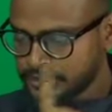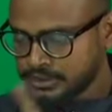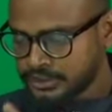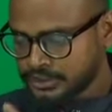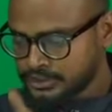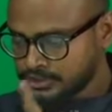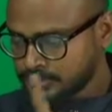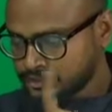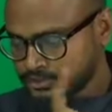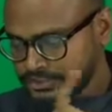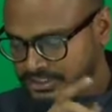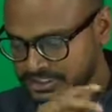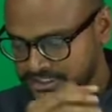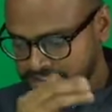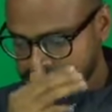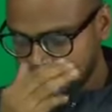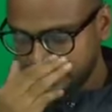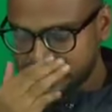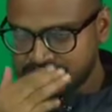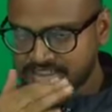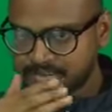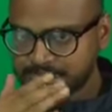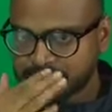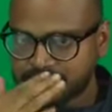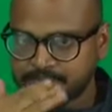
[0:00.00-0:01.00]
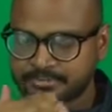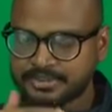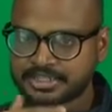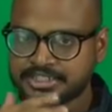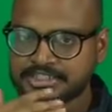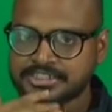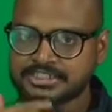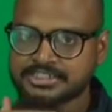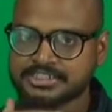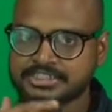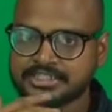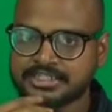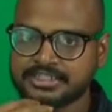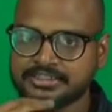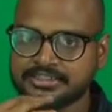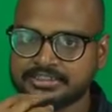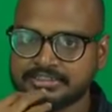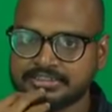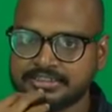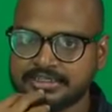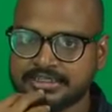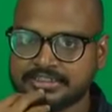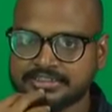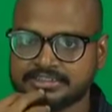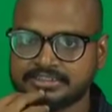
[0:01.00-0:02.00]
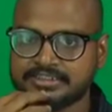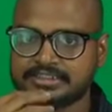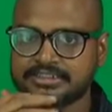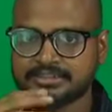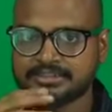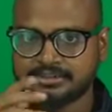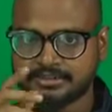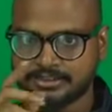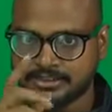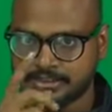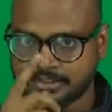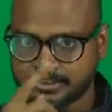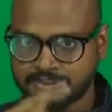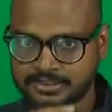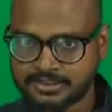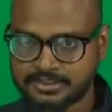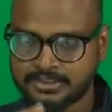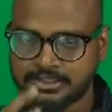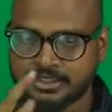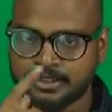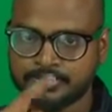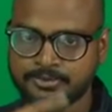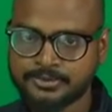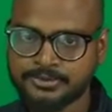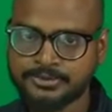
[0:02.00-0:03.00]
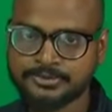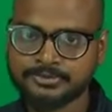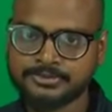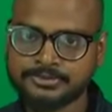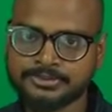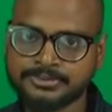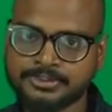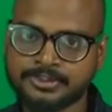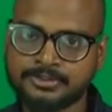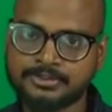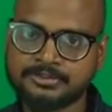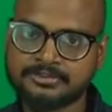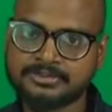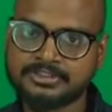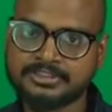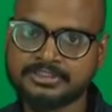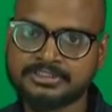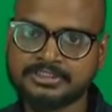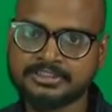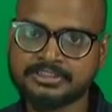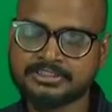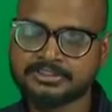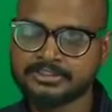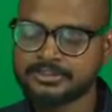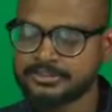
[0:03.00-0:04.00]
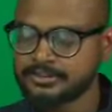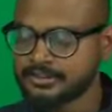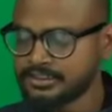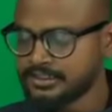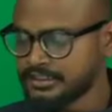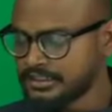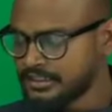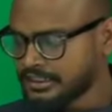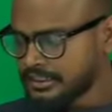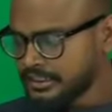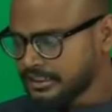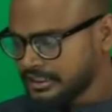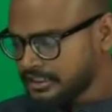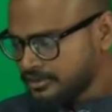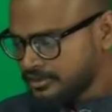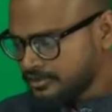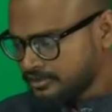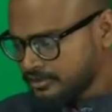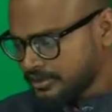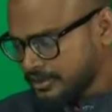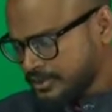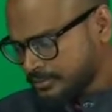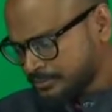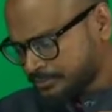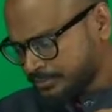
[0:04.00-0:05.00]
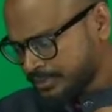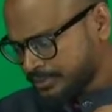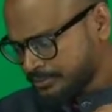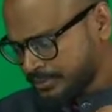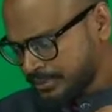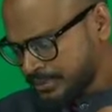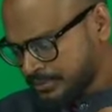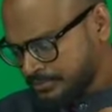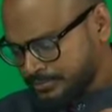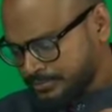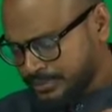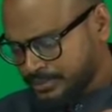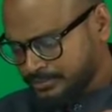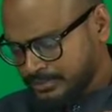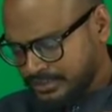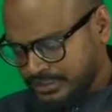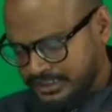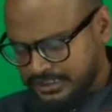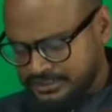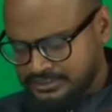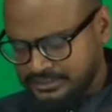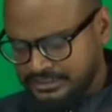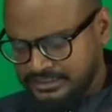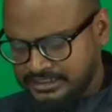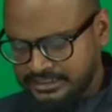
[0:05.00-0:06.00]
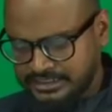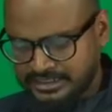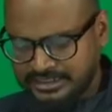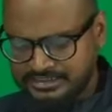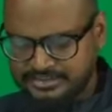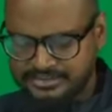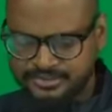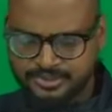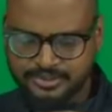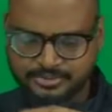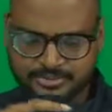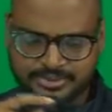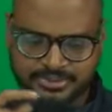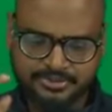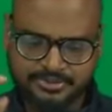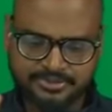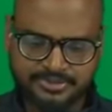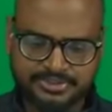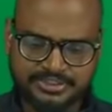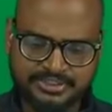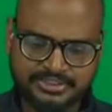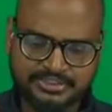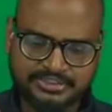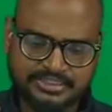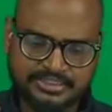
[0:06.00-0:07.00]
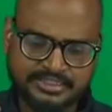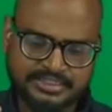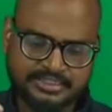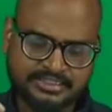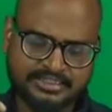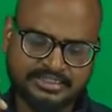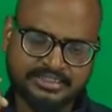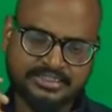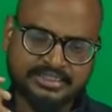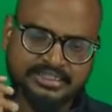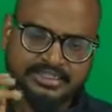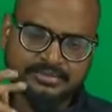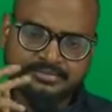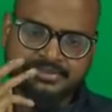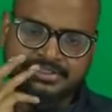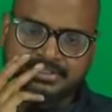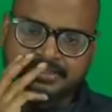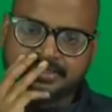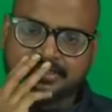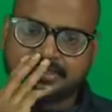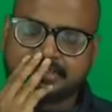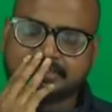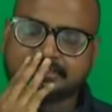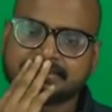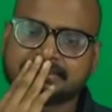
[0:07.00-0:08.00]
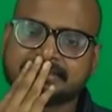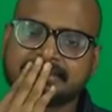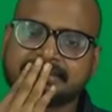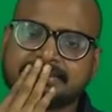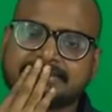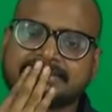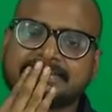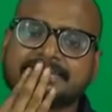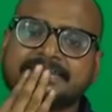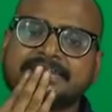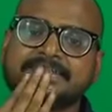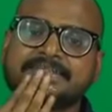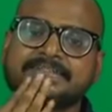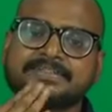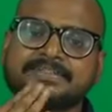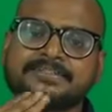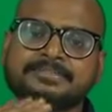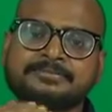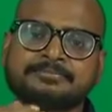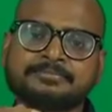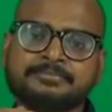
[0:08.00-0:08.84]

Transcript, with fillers: so this this is the preparation stages actually uh, how to solve these things and all. People people actually ask so many questions like comes and asks like sir, uh,